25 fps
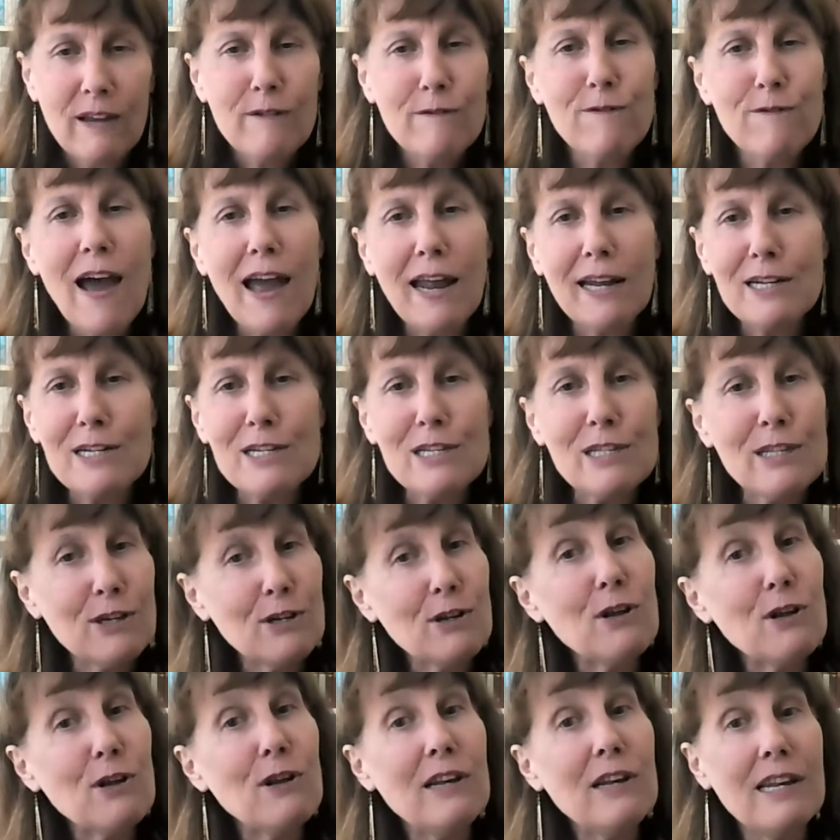finds
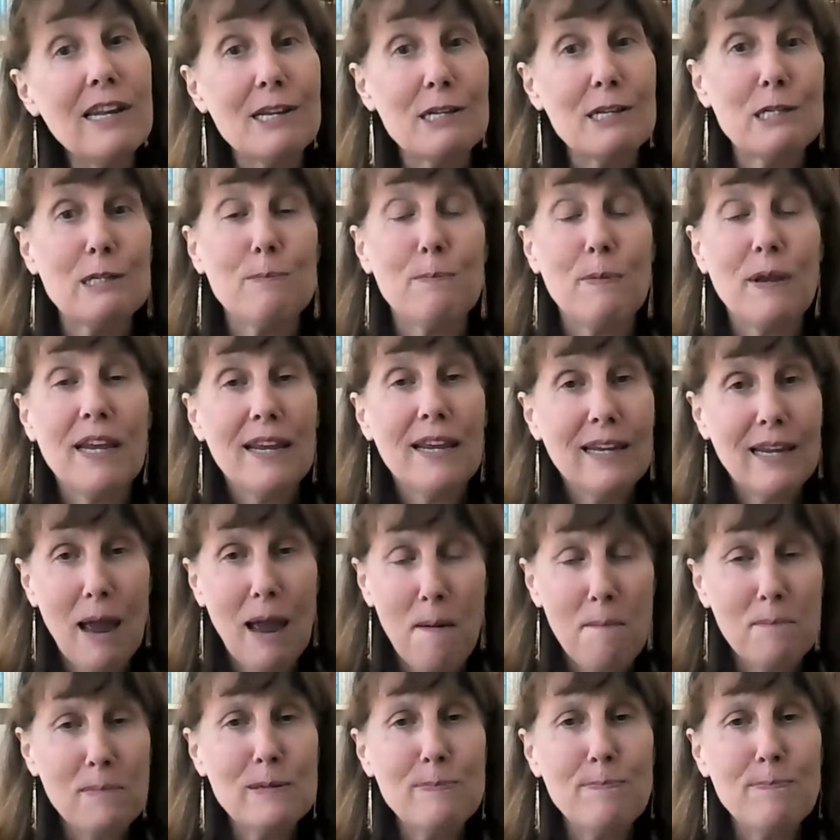that her list
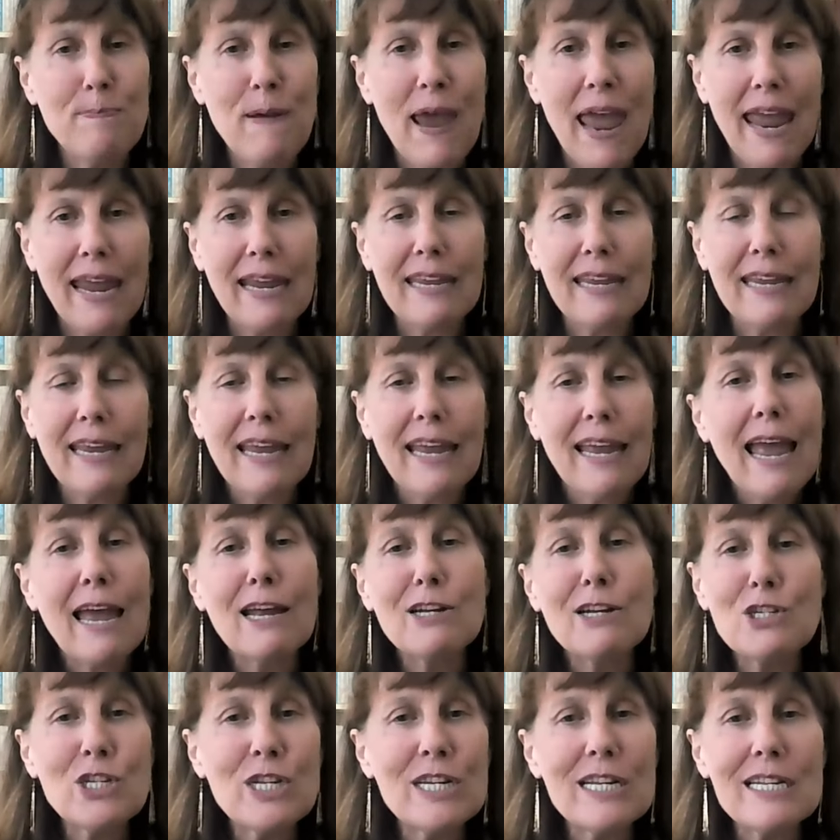comes back
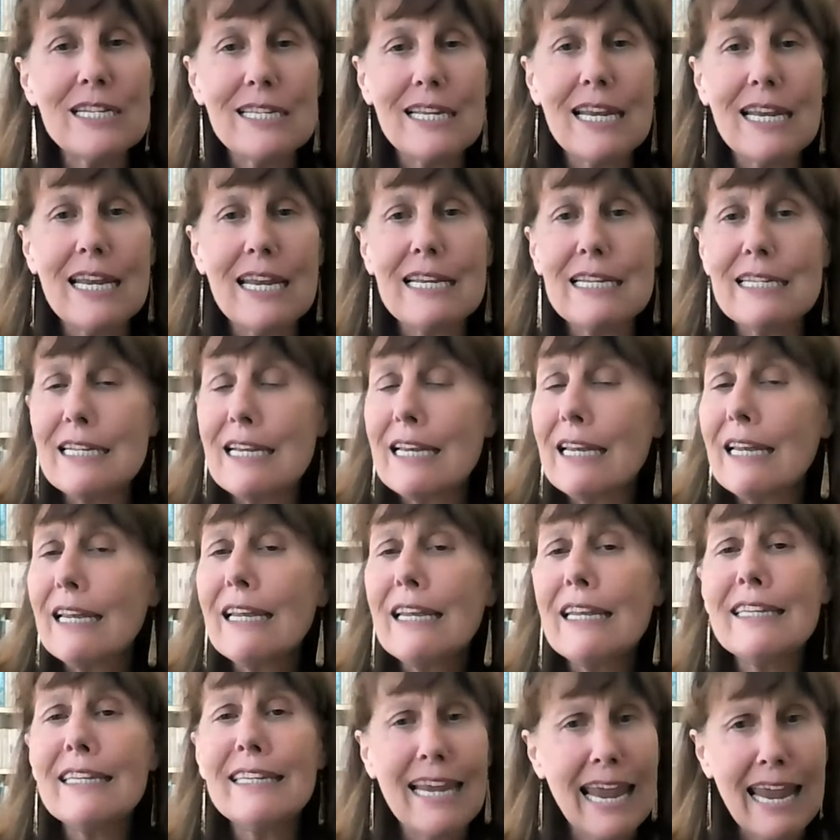and she says,
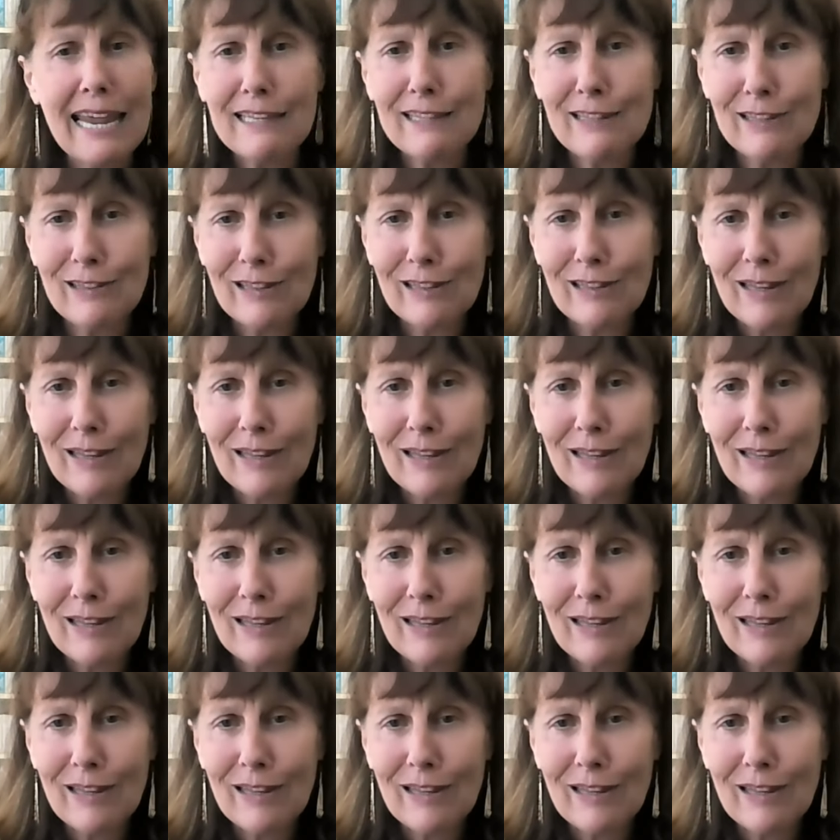Yes.